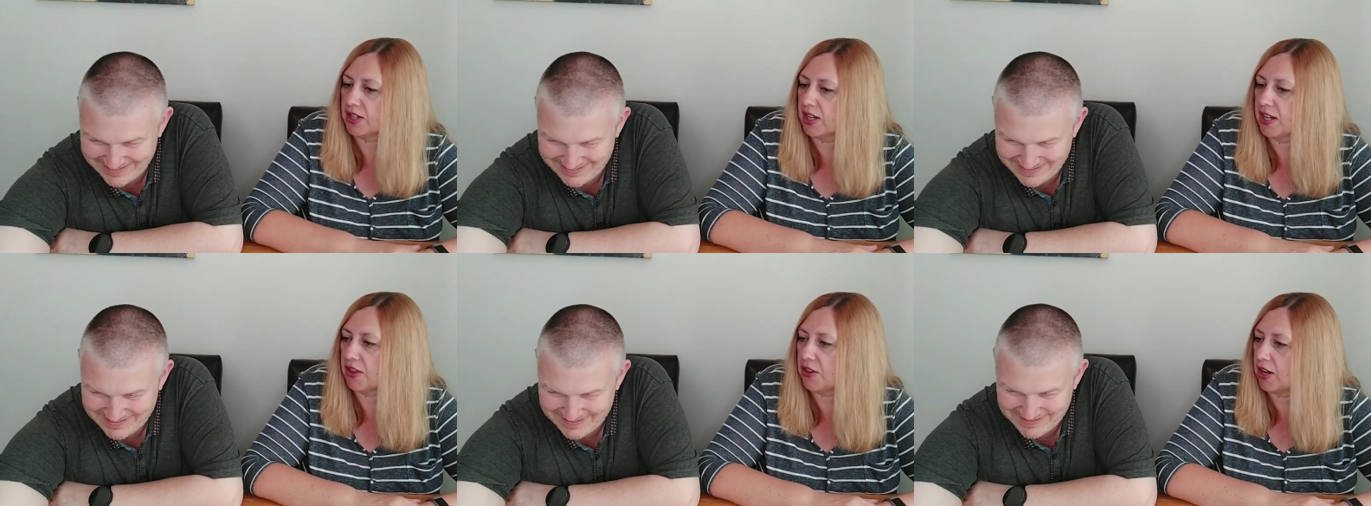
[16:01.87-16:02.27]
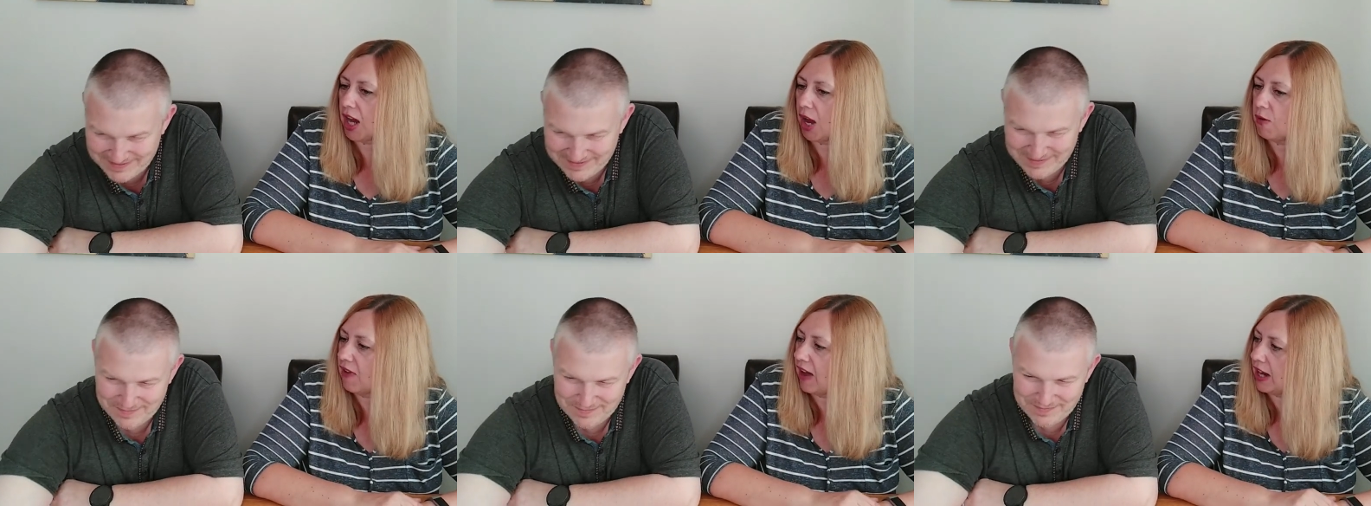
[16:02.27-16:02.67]
Speaker 1: know oh, it's
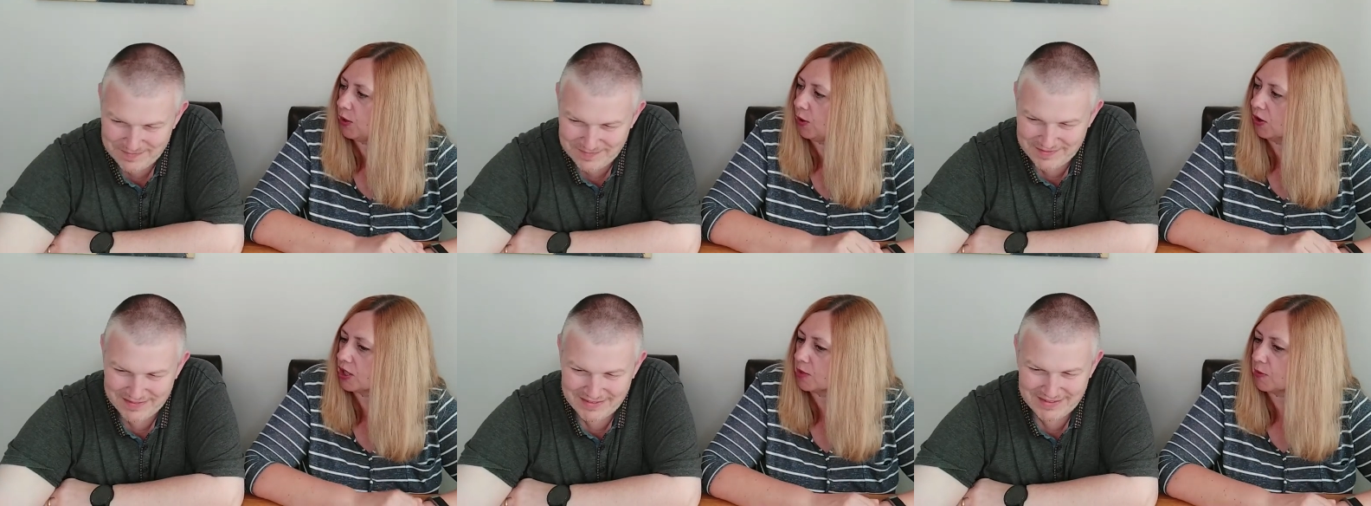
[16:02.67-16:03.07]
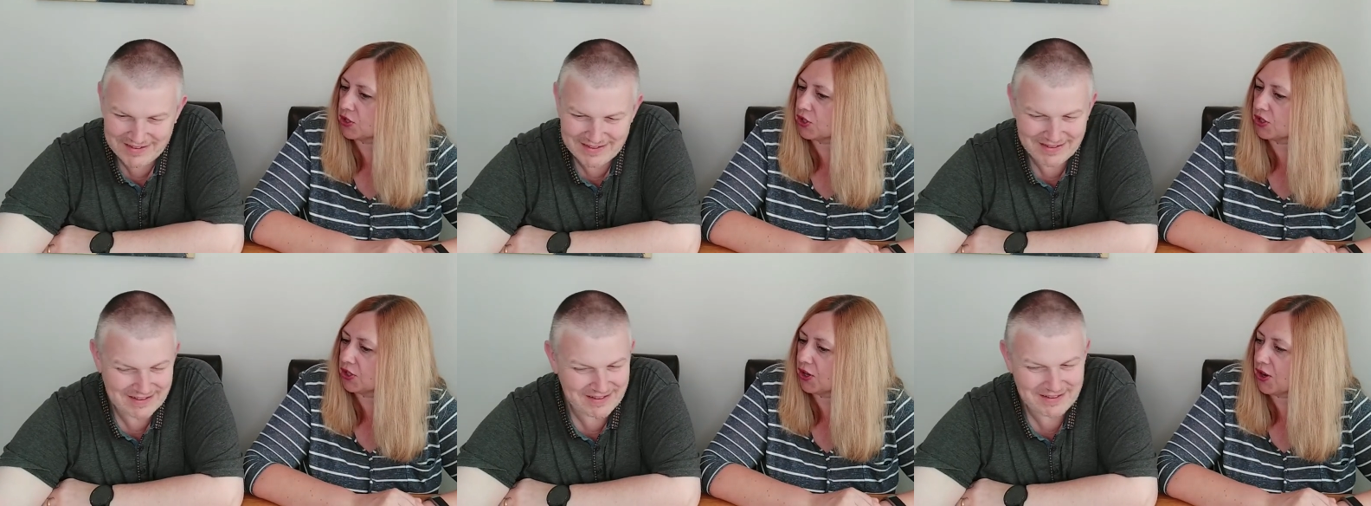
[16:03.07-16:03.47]
another low value
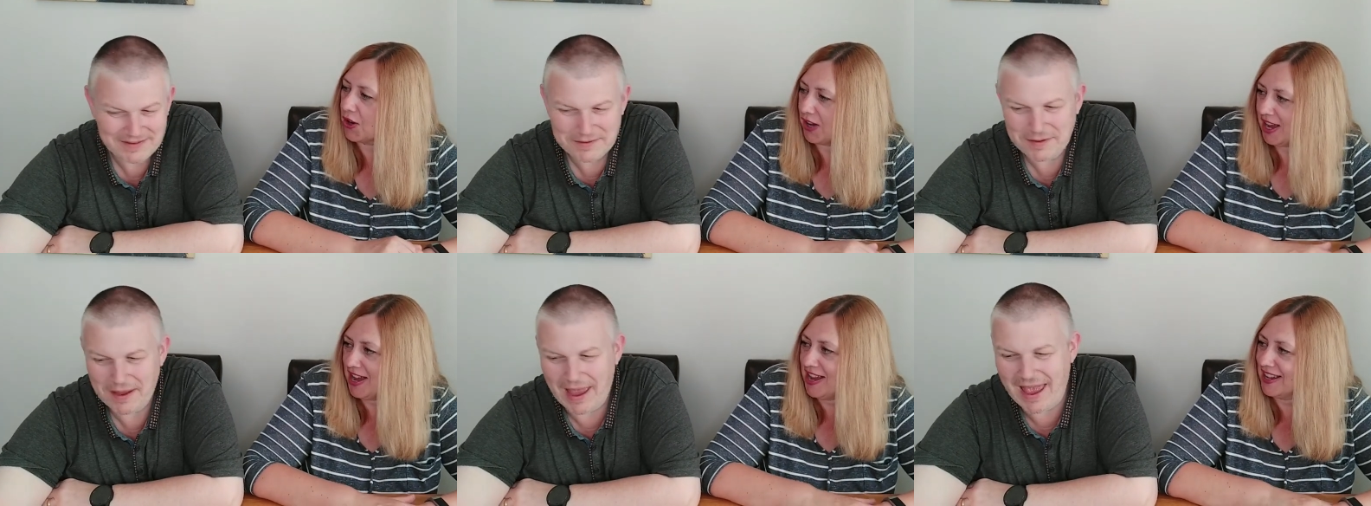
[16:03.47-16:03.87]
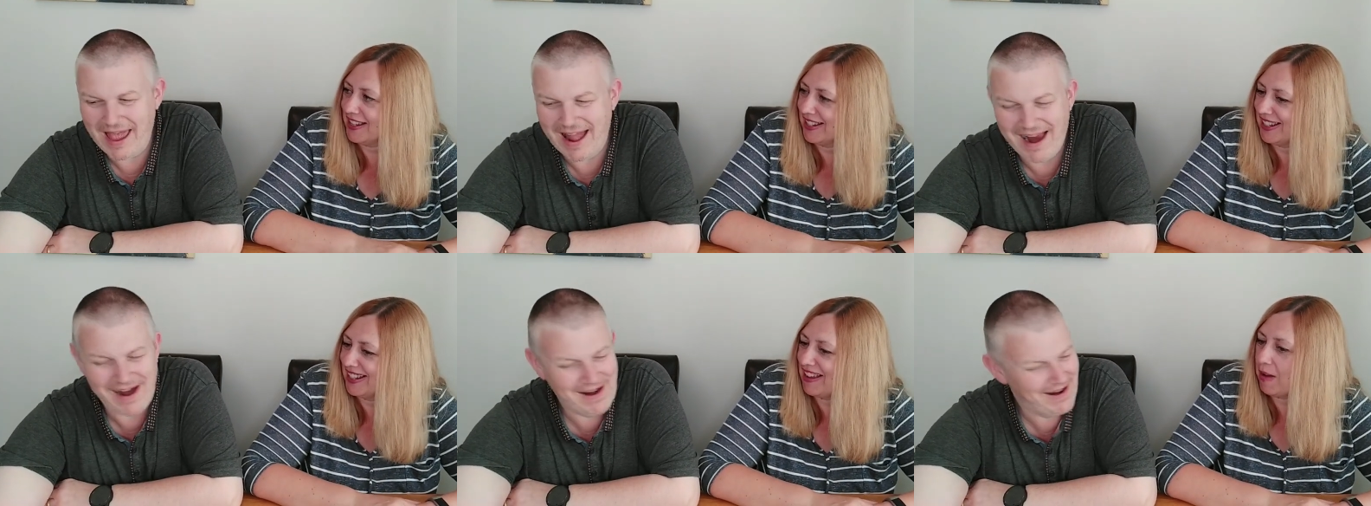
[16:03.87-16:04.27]
item I shouldn't have
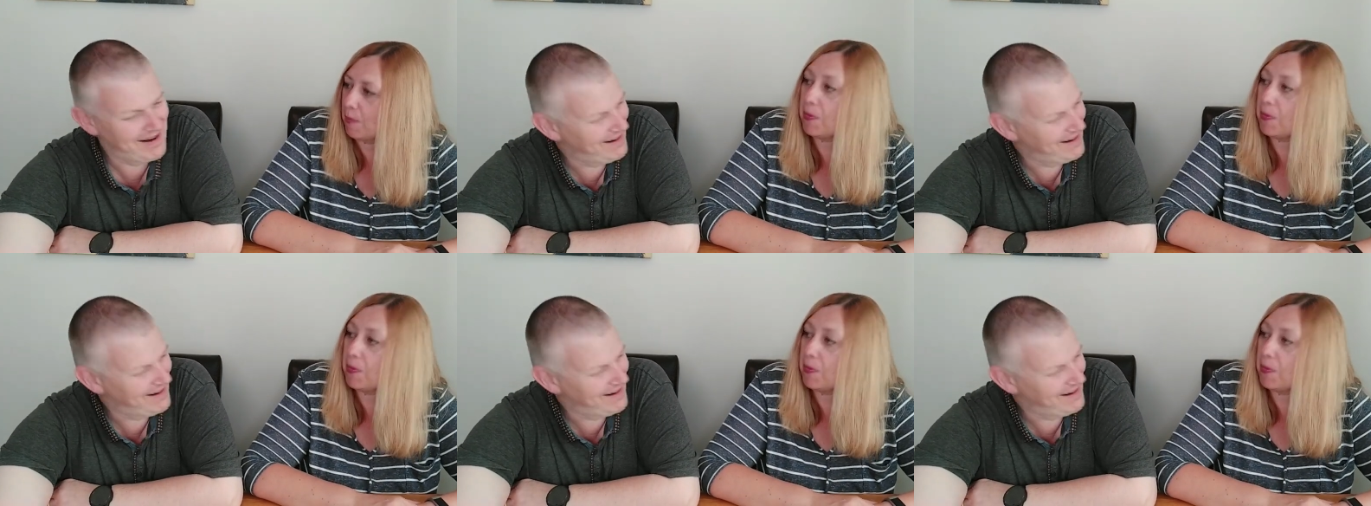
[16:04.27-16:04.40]
got.